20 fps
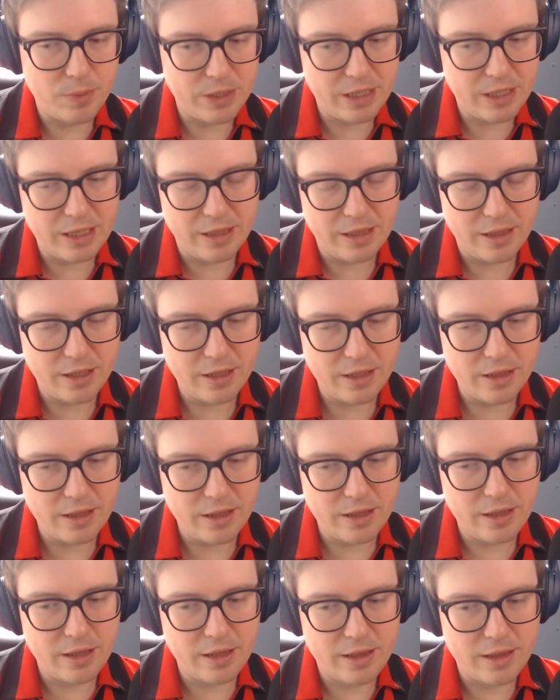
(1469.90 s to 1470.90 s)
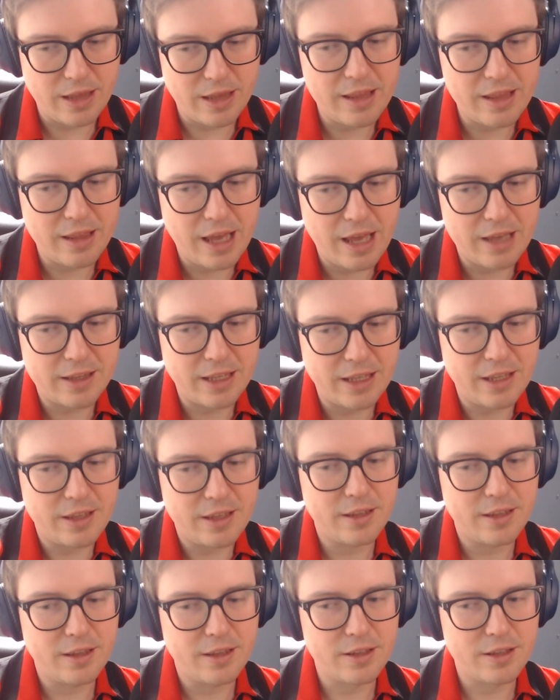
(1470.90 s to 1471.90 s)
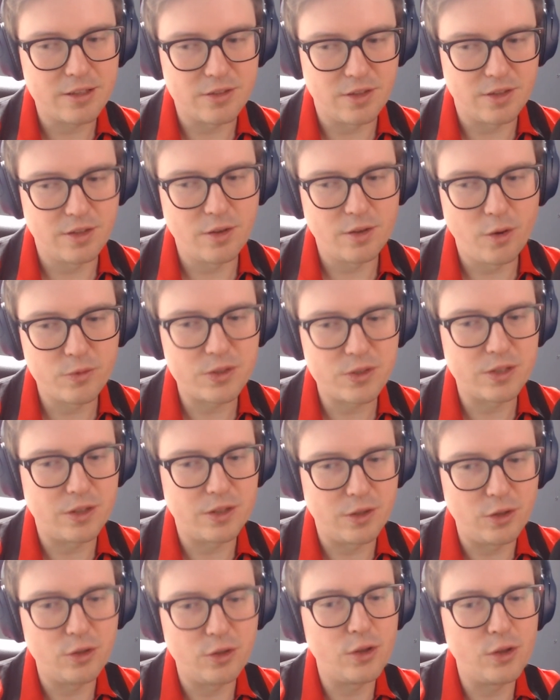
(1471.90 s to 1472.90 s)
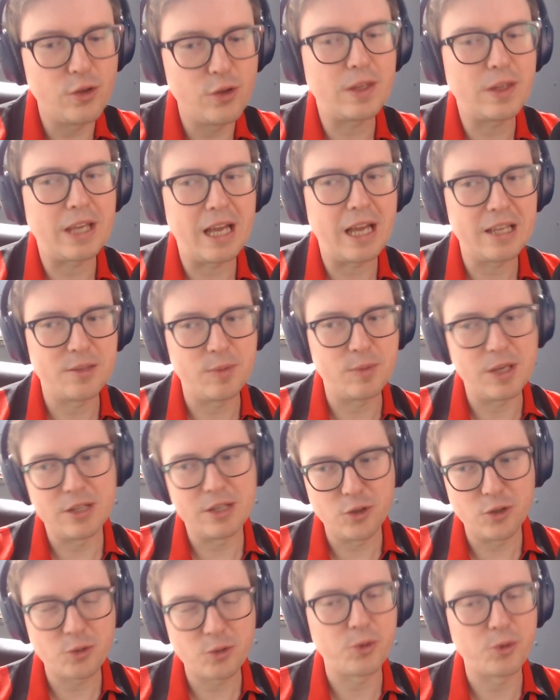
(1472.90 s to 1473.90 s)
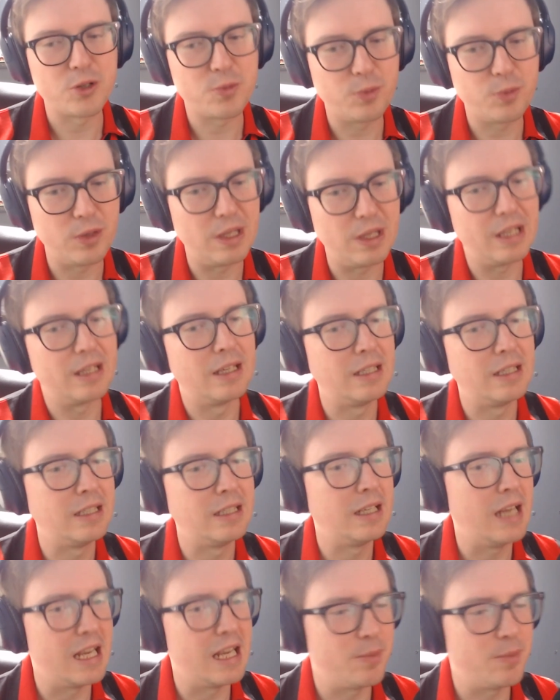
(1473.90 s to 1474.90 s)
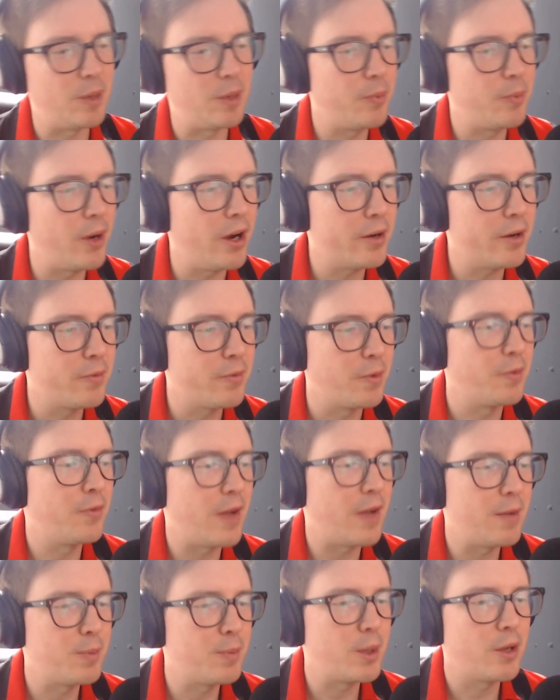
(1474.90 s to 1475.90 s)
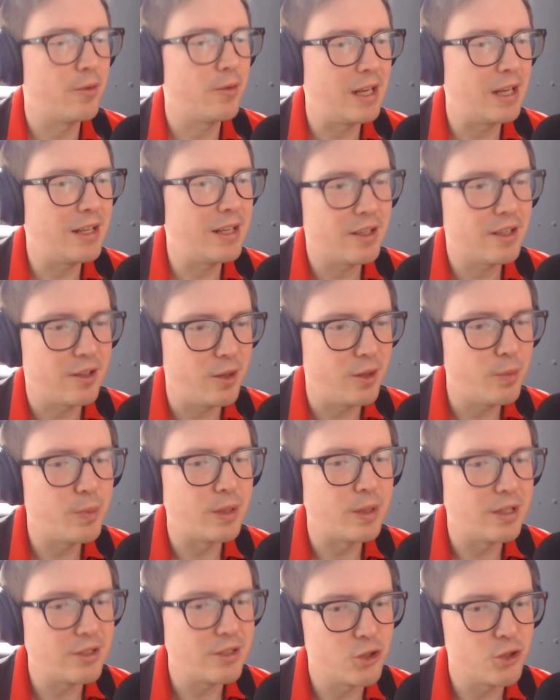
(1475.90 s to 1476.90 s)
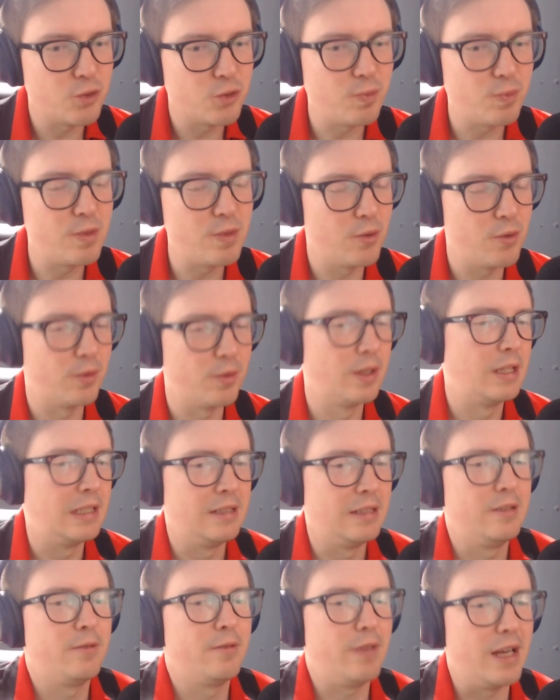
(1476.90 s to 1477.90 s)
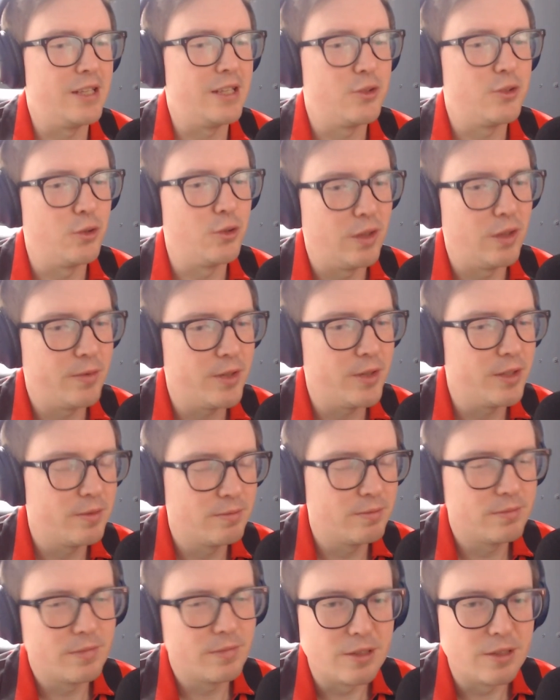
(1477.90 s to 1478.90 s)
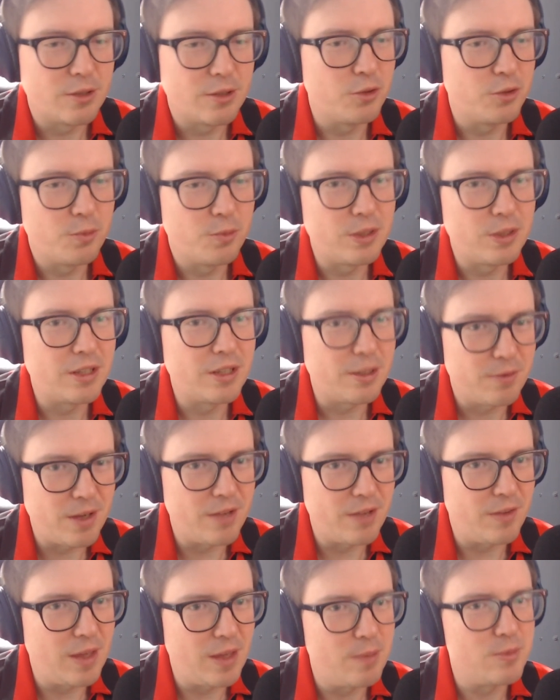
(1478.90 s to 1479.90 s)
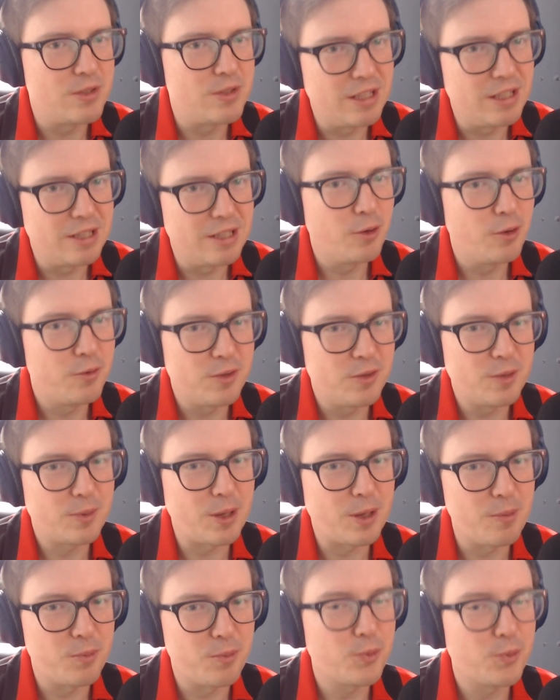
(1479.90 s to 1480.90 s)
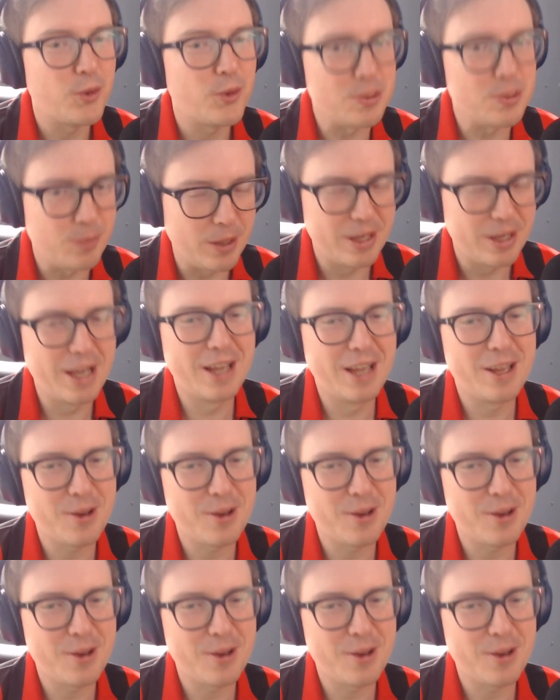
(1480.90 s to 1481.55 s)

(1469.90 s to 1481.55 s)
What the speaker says: yeah, that I think, because obviously the youth academy and youth players playing is a big part of the fabric of any club, and it should, fans do love it until they play like 5 games, and then often they become boo boys. But